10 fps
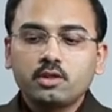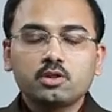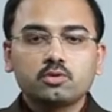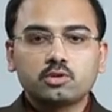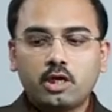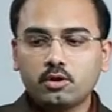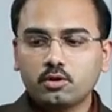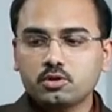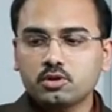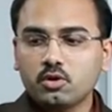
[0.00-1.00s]
So
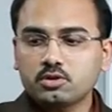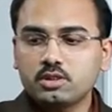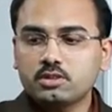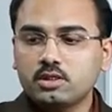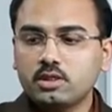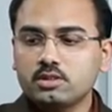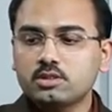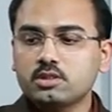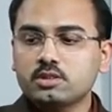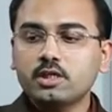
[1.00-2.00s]
thyrotoxicosis is
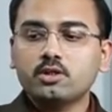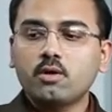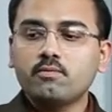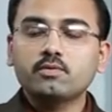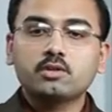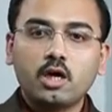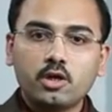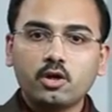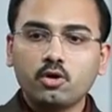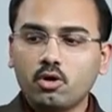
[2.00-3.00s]
the state of
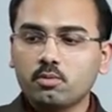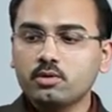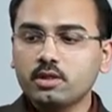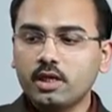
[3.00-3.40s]
thyroid hormone